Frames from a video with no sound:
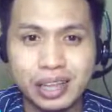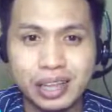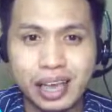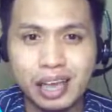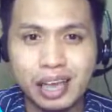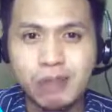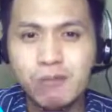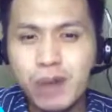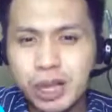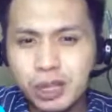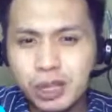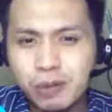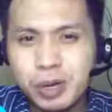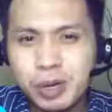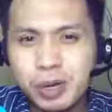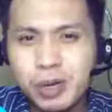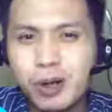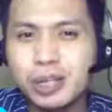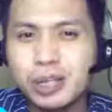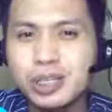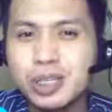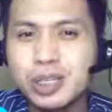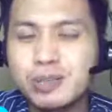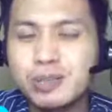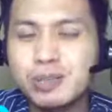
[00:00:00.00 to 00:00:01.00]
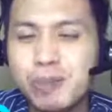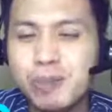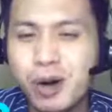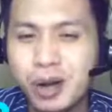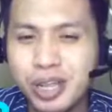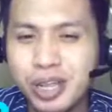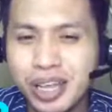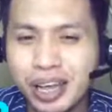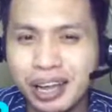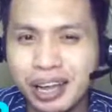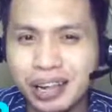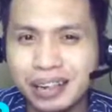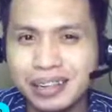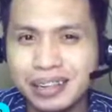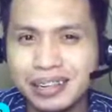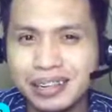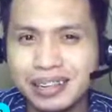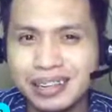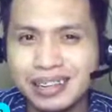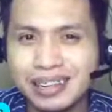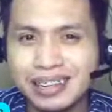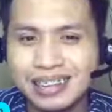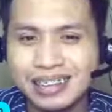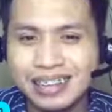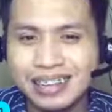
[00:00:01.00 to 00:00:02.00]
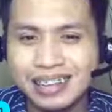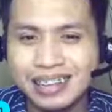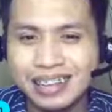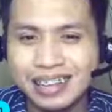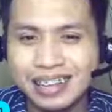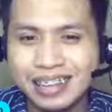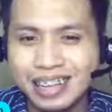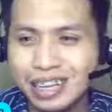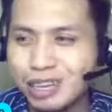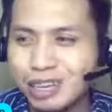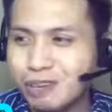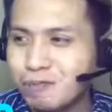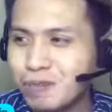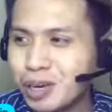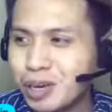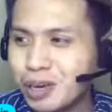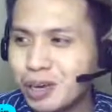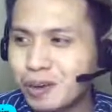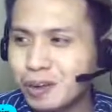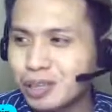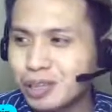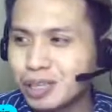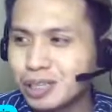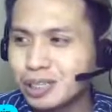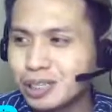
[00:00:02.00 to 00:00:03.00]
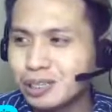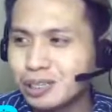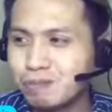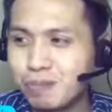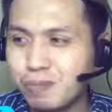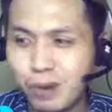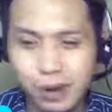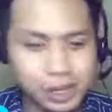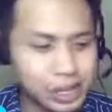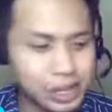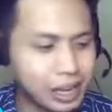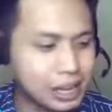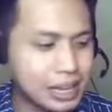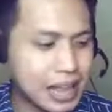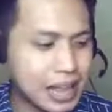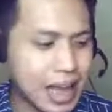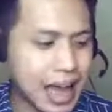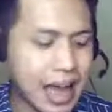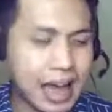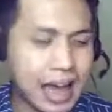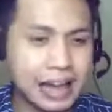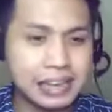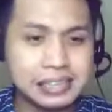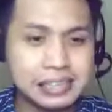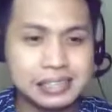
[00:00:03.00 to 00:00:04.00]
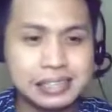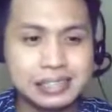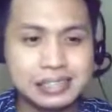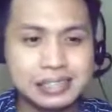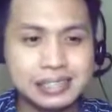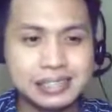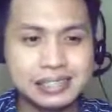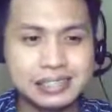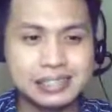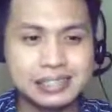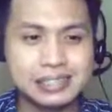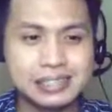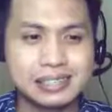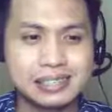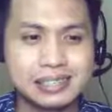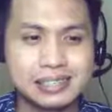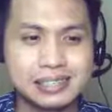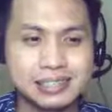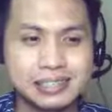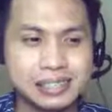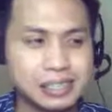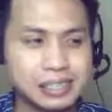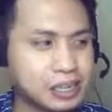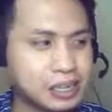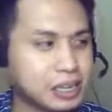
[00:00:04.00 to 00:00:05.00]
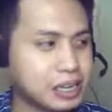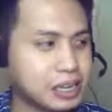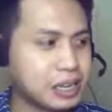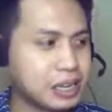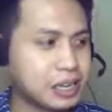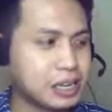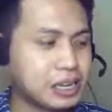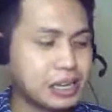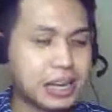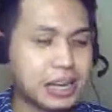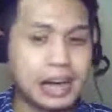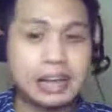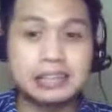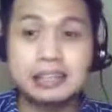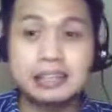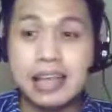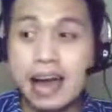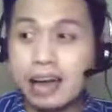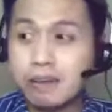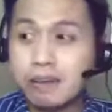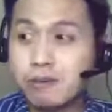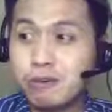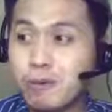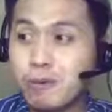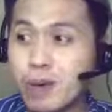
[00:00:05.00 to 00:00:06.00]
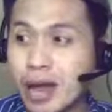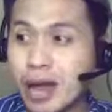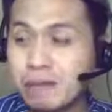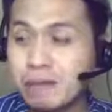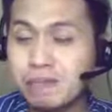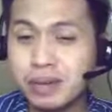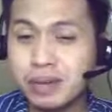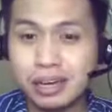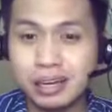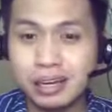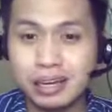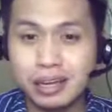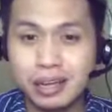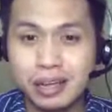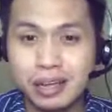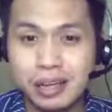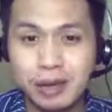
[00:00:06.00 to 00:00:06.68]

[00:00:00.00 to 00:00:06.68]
And what do we call this model? We call this model as a diorama.